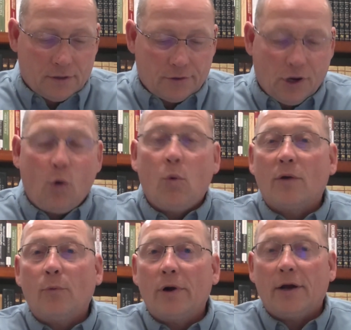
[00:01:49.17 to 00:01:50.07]
No
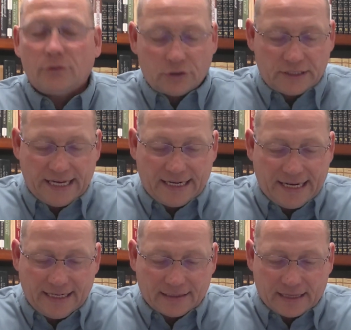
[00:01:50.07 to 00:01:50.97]
one would understand
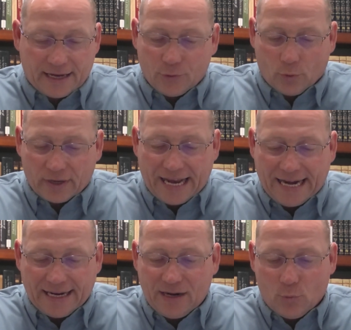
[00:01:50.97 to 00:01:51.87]
anything nor
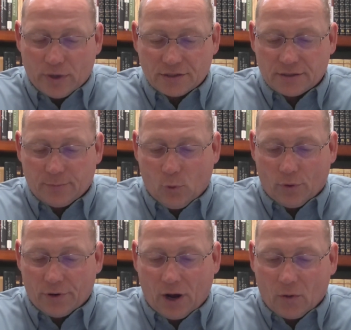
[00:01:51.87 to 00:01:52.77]
gain any wisdom
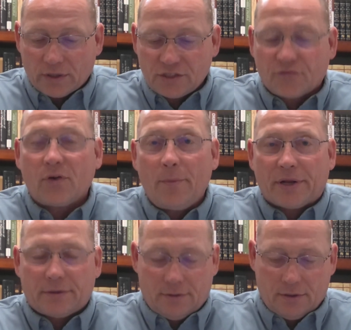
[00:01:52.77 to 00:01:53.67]
or knowledge from
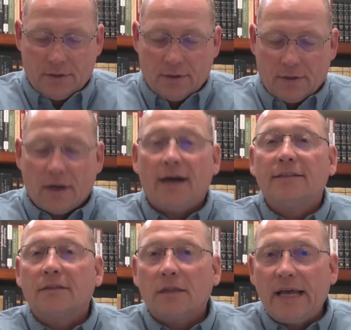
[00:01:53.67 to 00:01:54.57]
it
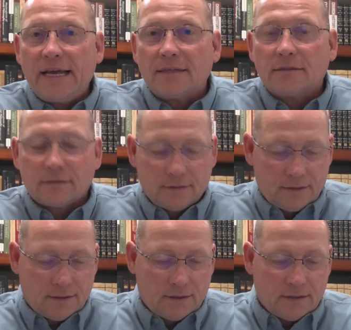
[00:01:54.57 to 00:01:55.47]
unless
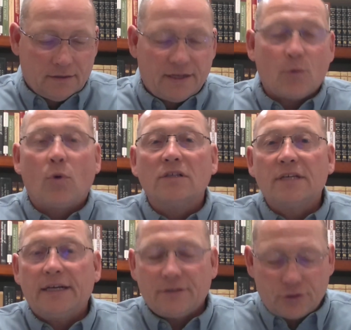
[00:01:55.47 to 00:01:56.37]
there was
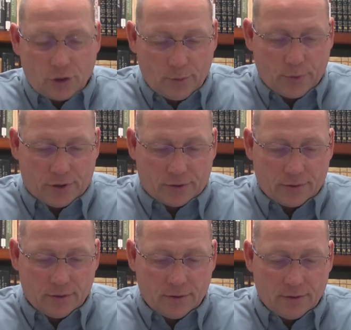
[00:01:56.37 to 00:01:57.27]
an
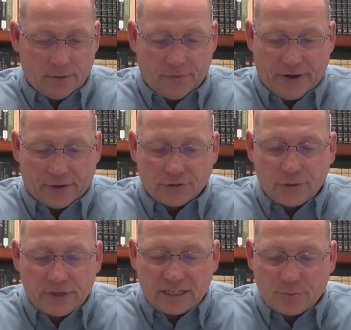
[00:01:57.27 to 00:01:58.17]
interpreter there
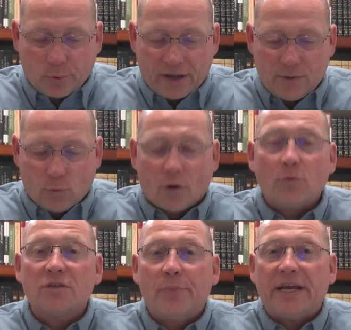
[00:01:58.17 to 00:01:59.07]
to explain what
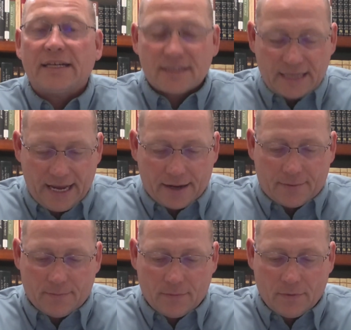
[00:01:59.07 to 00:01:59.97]
was being
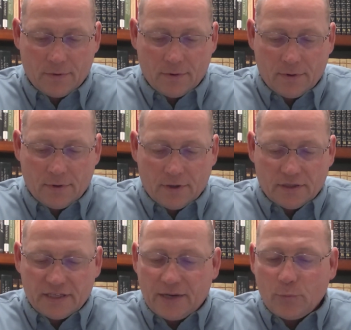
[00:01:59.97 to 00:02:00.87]
said.
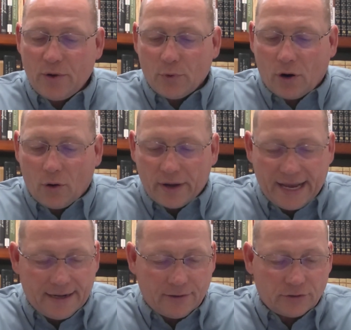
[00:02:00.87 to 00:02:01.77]
Then we would all
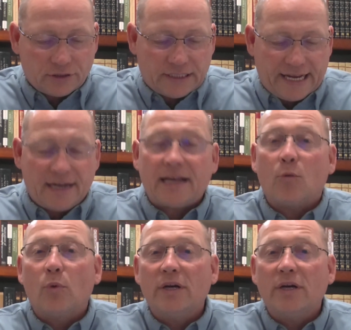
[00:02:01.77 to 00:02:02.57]
gain understanding,